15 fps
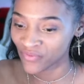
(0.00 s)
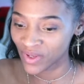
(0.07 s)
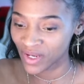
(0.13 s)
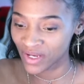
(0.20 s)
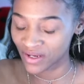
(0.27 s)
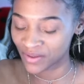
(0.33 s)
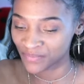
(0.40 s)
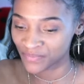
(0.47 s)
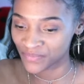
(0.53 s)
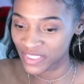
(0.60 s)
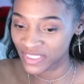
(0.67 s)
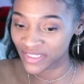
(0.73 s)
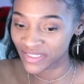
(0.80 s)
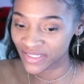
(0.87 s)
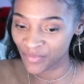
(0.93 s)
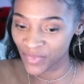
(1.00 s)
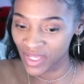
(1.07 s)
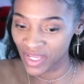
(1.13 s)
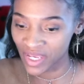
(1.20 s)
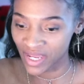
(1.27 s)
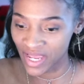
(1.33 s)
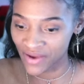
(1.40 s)
um, this is something
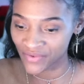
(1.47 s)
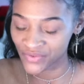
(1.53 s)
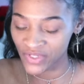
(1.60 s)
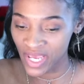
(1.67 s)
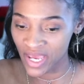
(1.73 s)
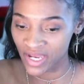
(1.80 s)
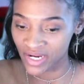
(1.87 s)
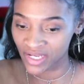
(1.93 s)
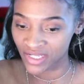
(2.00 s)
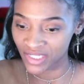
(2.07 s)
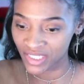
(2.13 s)
I have to edit.